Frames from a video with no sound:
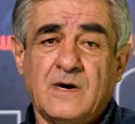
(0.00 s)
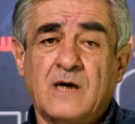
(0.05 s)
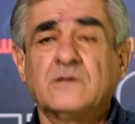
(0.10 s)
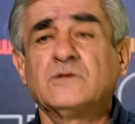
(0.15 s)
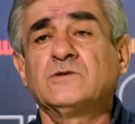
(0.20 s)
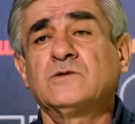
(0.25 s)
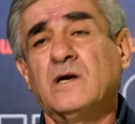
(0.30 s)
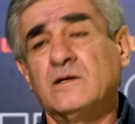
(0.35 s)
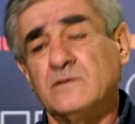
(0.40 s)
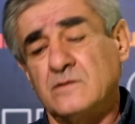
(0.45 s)

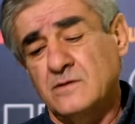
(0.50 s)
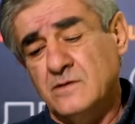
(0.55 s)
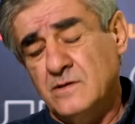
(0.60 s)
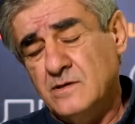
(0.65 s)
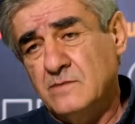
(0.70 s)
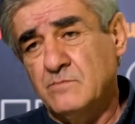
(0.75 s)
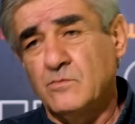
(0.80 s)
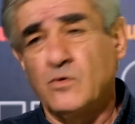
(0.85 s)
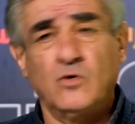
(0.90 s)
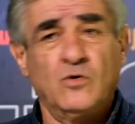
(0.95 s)

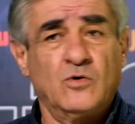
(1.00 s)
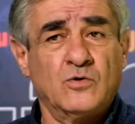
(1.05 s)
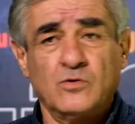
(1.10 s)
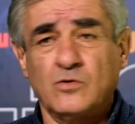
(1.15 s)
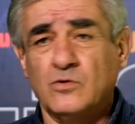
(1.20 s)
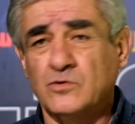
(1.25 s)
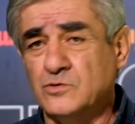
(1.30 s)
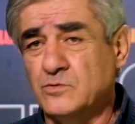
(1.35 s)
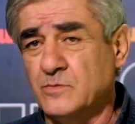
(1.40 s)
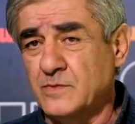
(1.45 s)
accepted
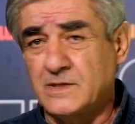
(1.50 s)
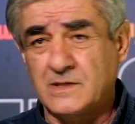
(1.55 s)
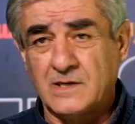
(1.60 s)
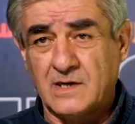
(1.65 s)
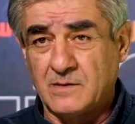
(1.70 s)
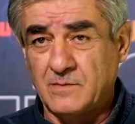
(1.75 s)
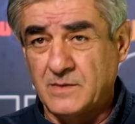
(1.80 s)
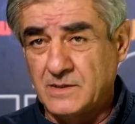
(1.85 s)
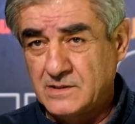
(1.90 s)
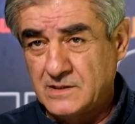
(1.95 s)
principle.
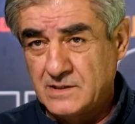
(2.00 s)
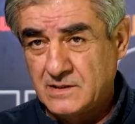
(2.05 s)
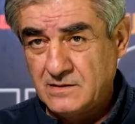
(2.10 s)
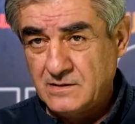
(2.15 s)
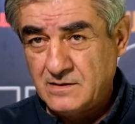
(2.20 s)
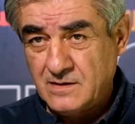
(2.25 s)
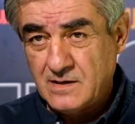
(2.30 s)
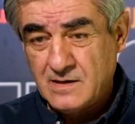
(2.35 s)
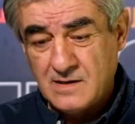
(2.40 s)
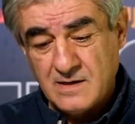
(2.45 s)
And
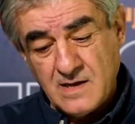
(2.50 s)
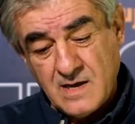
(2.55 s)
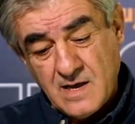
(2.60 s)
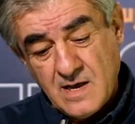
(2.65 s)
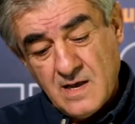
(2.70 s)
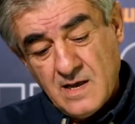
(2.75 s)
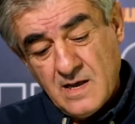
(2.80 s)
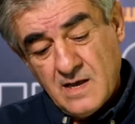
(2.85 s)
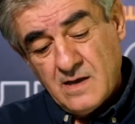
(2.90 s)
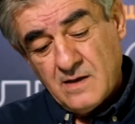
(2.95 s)
everyone
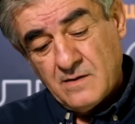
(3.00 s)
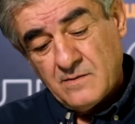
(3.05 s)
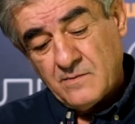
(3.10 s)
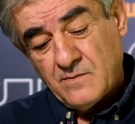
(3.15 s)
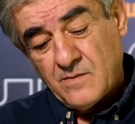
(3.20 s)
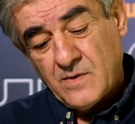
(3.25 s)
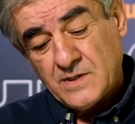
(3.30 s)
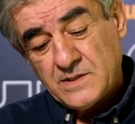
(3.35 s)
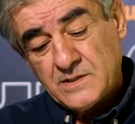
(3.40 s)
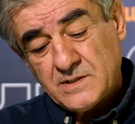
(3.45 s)
is
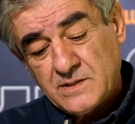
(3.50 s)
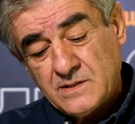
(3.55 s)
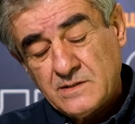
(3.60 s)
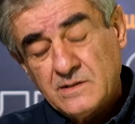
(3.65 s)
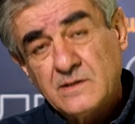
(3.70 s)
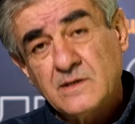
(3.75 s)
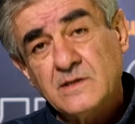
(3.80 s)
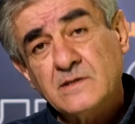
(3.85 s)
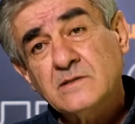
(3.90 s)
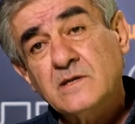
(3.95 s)
constantly
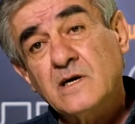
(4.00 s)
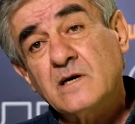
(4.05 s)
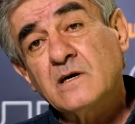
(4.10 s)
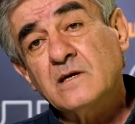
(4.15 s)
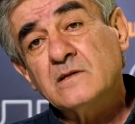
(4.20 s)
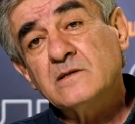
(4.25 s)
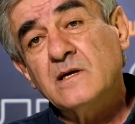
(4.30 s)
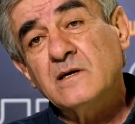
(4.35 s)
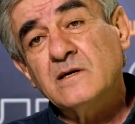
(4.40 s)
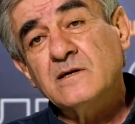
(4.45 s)
talking
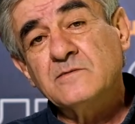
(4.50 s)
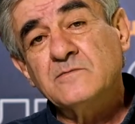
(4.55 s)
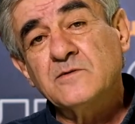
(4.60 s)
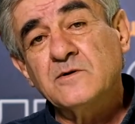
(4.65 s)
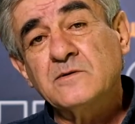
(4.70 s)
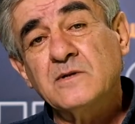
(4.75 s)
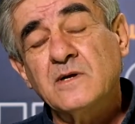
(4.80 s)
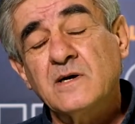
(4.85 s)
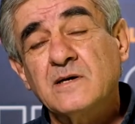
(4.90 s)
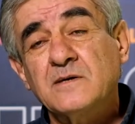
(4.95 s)
about
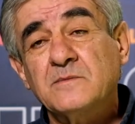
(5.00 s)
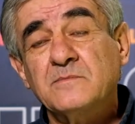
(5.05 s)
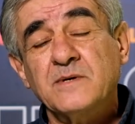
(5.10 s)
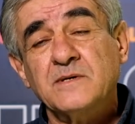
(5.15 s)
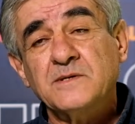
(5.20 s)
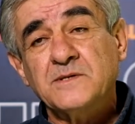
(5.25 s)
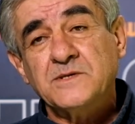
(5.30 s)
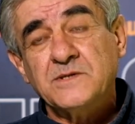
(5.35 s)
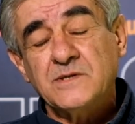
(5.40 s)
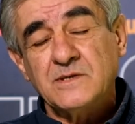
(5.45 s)
it. But I
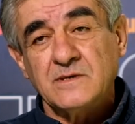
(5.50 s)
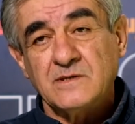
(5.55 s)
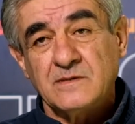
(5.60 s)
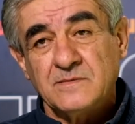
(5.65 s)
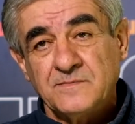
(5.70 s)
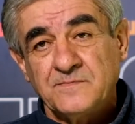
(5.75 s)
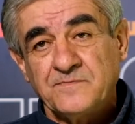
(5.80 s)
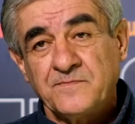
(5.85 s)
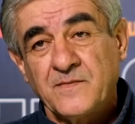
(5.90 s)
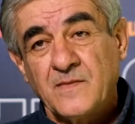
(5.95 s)
noticed
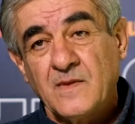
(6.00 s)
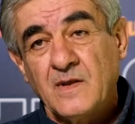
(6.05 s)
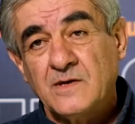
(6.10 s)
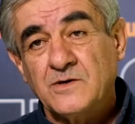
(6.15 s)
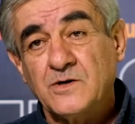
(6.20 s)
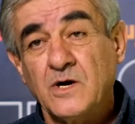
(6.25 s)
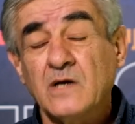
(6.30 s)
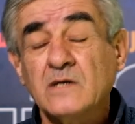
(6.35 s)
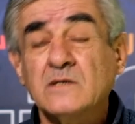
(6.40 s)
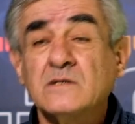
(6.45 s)
that this
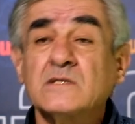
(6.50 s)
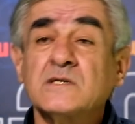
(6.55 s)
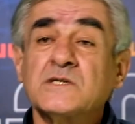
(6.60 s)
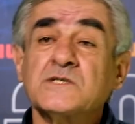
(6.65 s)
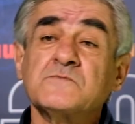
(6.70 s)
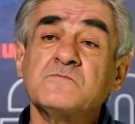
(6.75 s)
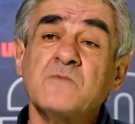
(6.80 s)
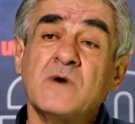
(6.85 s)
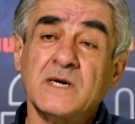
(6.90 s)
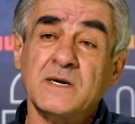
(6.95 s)
is not the
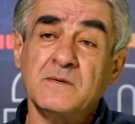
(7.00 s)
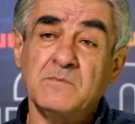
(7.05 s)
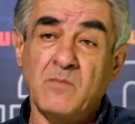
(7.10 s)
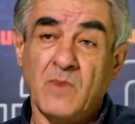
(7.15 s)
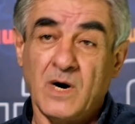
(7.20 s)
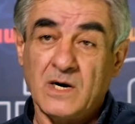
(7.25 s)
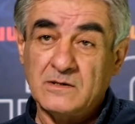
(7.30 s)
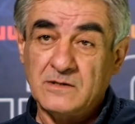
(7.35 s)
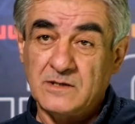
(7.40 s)
case.